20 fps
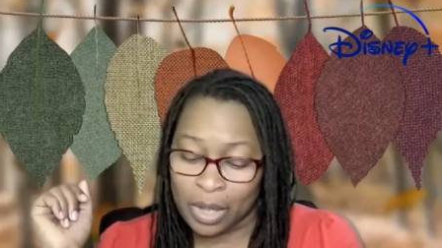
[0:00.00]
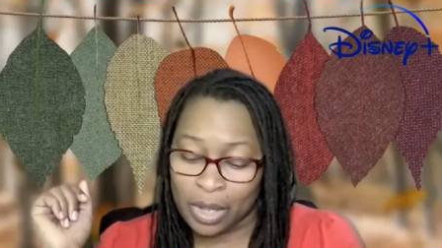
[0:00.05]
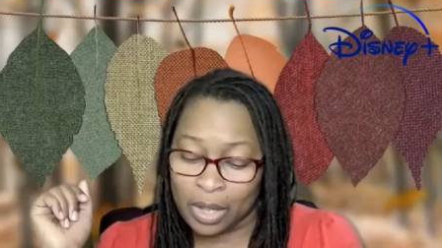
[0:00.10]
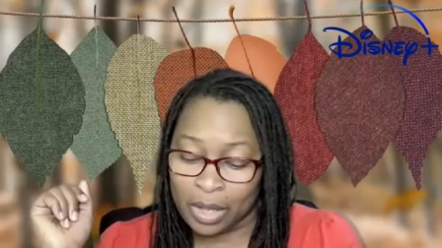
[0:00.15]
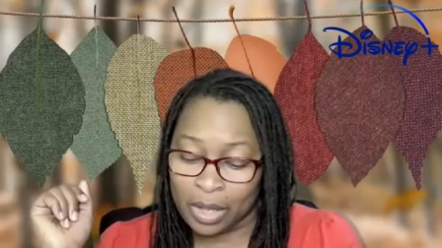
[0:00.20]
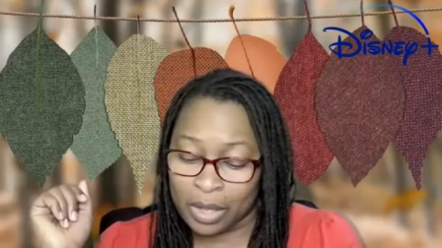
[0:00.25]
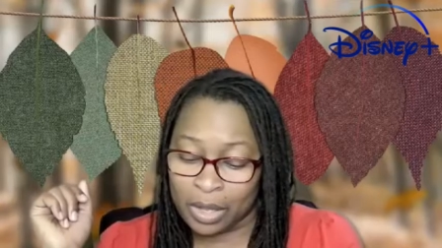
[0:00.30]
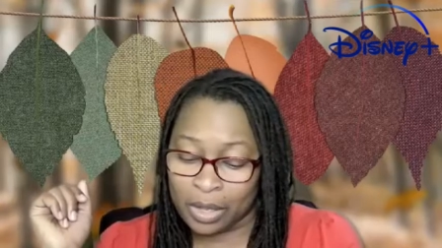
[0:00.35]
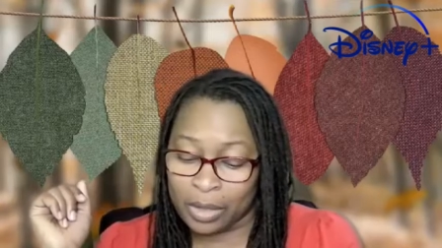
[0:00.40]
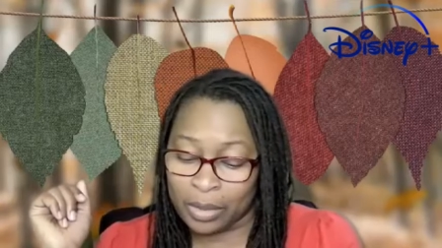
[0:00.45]

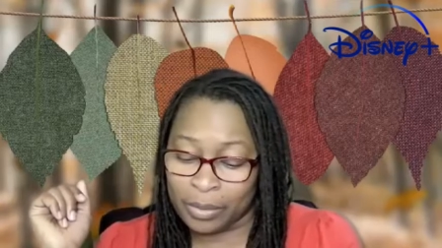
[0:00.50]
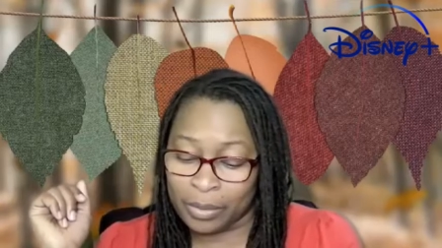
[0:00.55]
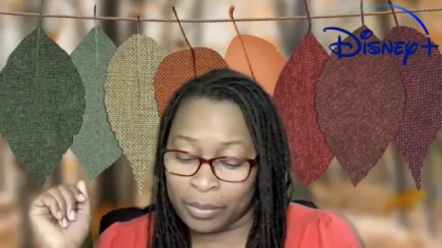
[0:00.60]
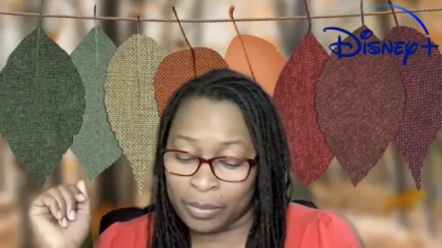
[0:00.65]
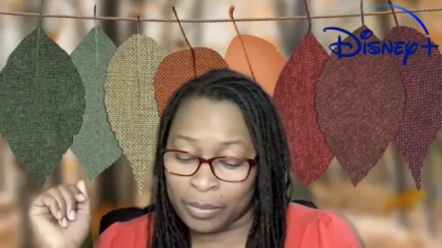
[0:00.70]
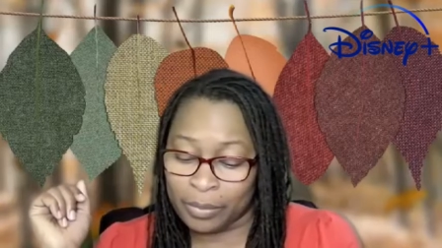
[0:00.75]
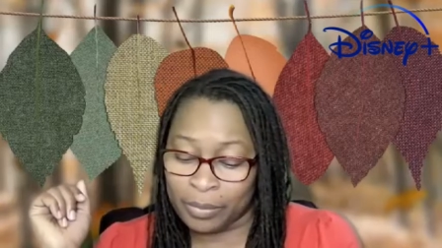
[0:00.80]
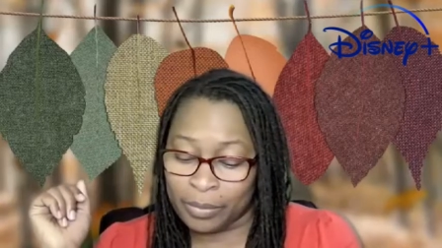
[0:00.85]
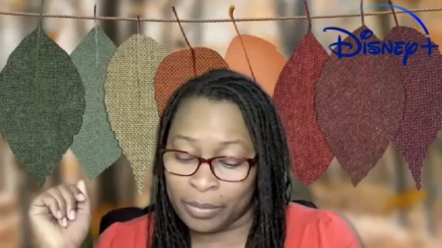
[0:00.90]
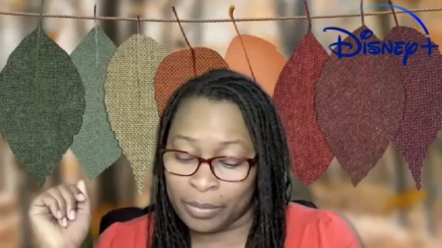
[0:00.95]

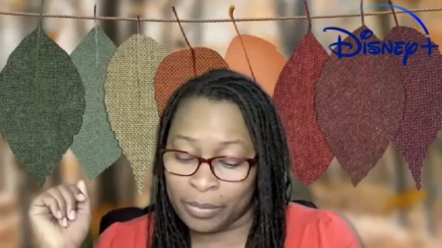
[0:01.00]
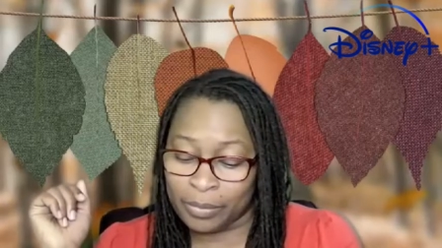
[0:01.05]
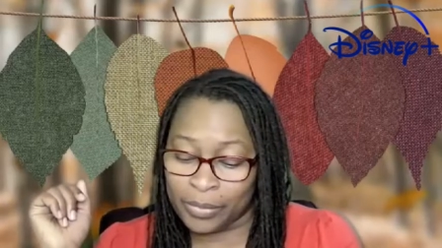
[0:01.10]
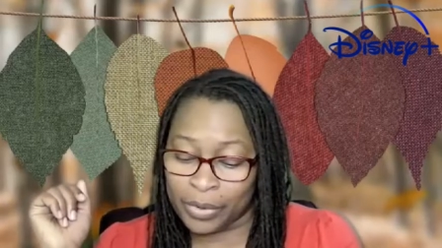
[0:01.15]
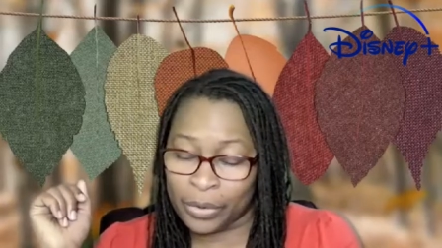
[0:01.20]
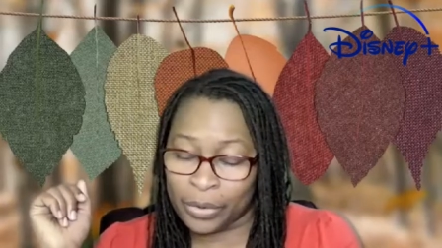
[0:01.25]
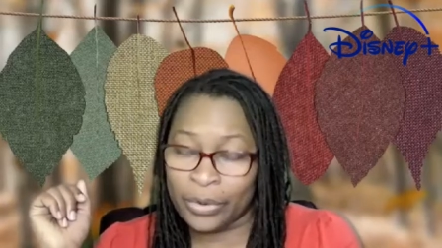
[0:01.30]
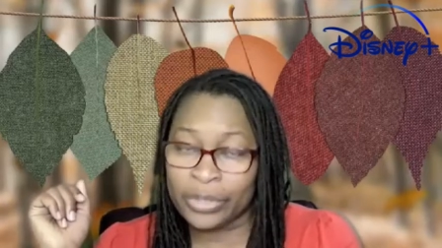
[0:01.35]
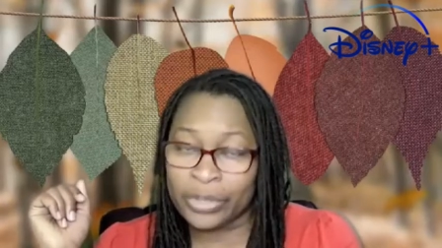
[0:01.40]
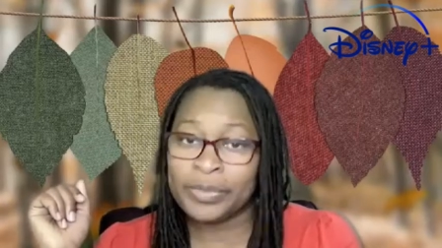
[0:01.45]
um, of
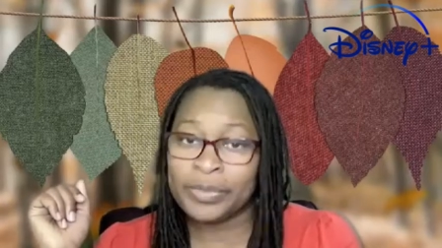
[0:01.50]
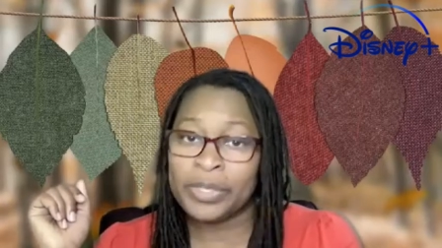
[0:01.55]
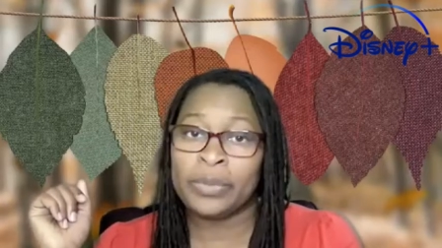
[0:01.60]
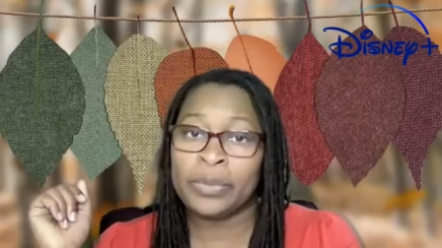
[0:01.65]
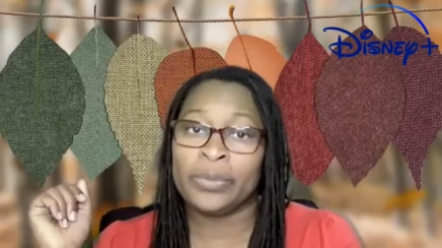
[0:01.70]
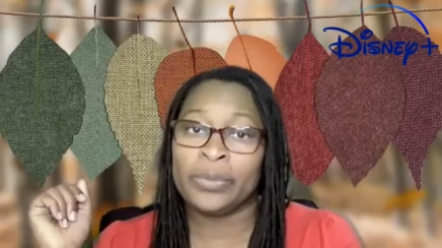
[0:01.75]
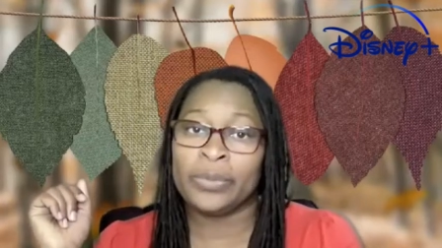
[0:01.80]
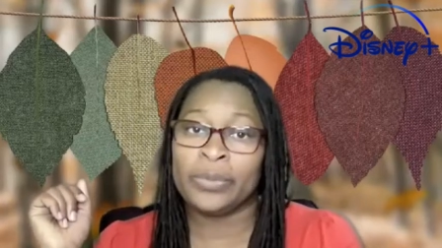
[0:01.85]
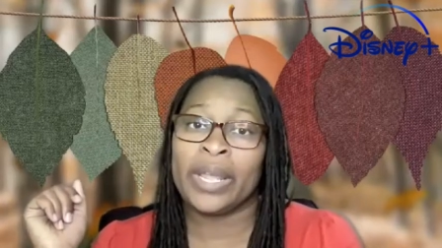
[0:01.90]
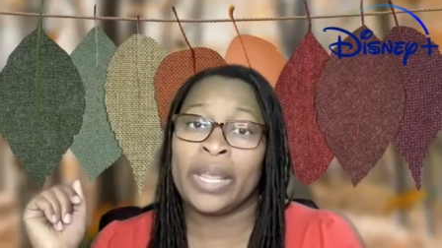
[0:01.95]
course people
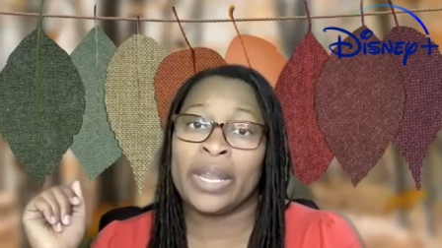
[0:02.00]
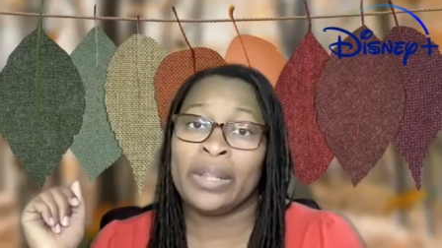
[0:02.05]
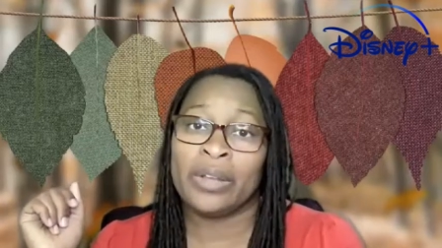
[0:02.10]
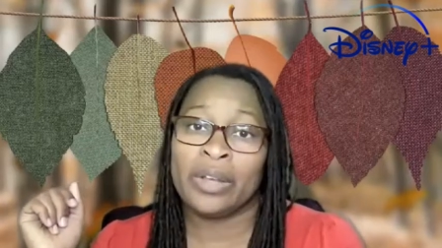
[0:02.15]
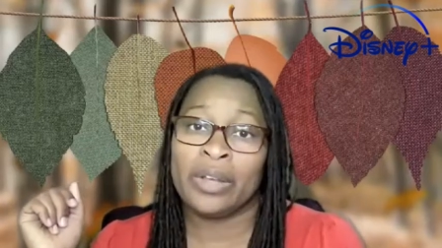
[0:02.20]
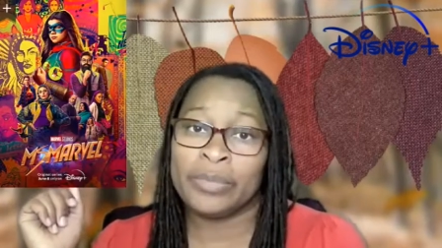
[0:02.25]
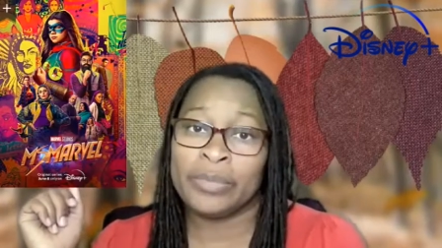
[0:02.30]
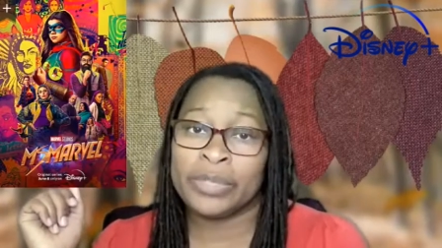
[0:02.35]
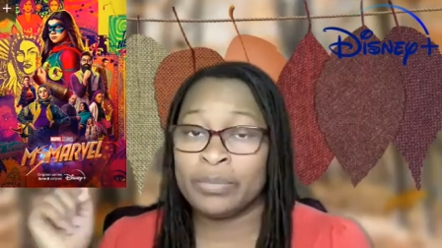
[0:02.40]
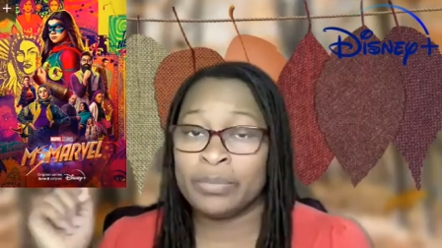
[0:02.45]
were hating
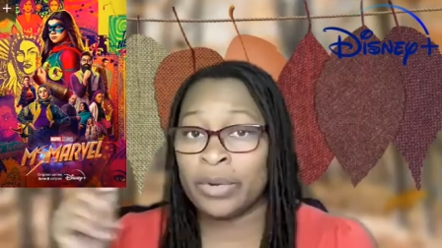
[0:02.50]
on Ms.